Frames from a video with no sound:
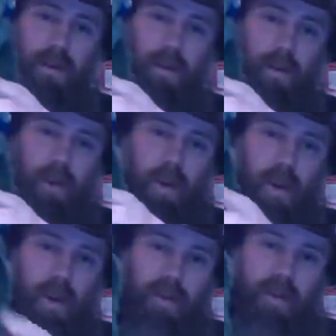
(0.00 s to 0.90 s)
Kruger
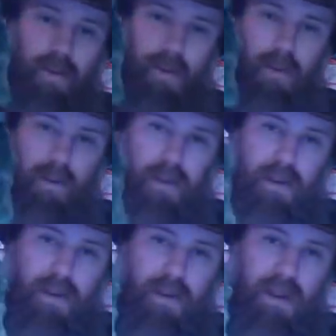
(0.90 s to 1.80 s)
also
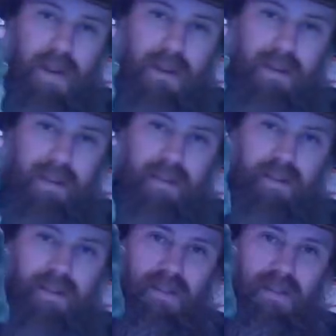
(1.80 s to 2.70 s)
got these.
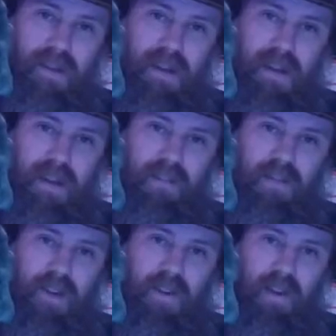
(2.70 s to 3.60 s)
It's the
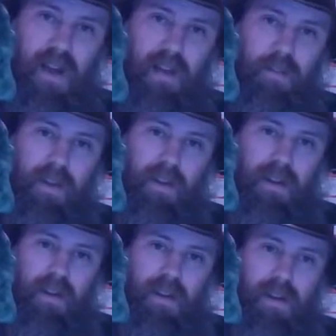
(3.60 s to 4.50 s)
Cheddar Goblin
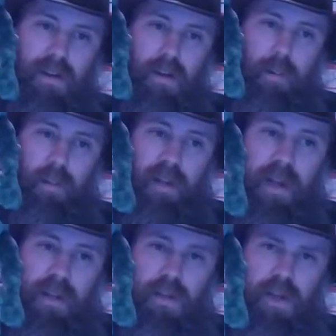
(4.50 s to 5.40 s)

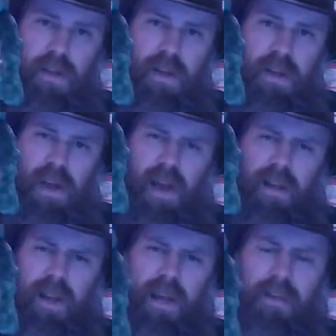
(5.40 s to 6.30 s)
plush. I'll
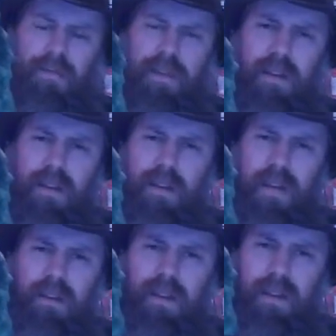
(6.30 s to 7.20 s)
have to
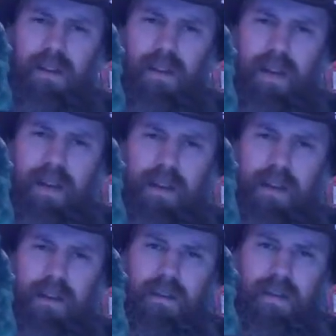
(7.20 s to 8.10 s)
get the
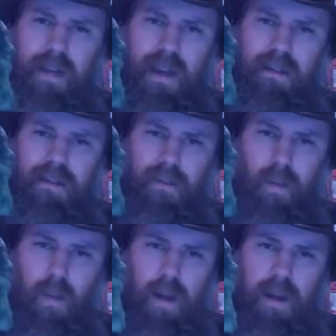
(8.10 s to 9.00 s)
link to that
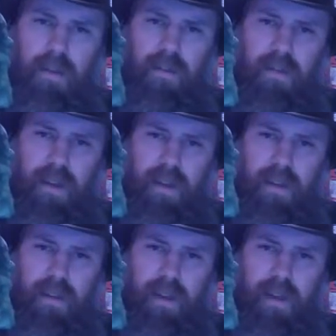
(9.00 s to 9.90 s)
store actually
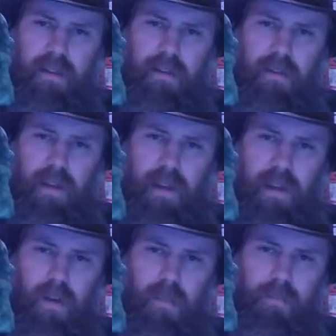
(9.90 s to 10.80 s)
on this
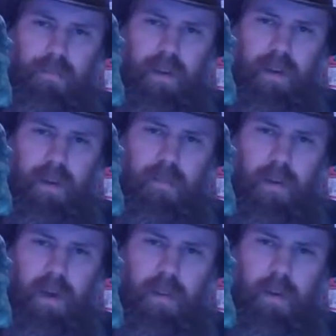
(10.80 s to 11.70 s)
video if
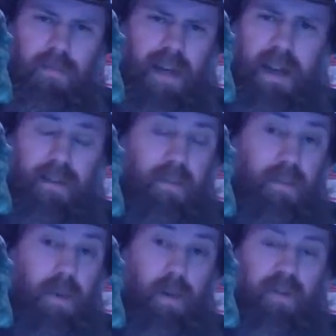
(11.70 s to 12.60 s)
I'm able. If not, I'll
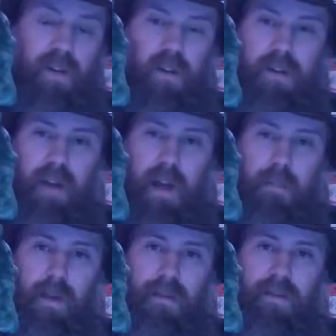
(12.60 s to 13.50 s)
just post it on the
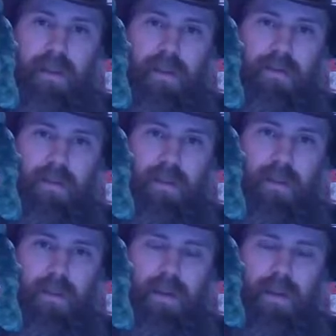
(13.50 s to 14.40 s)
comments section.
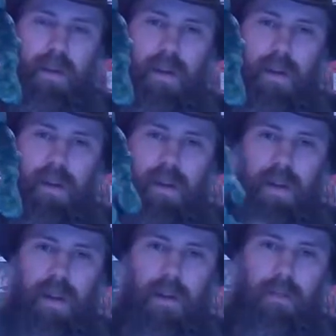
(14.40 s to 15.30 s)

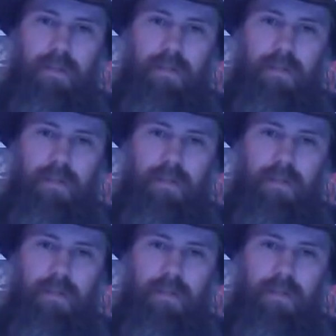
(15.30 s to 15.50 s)
Yeah,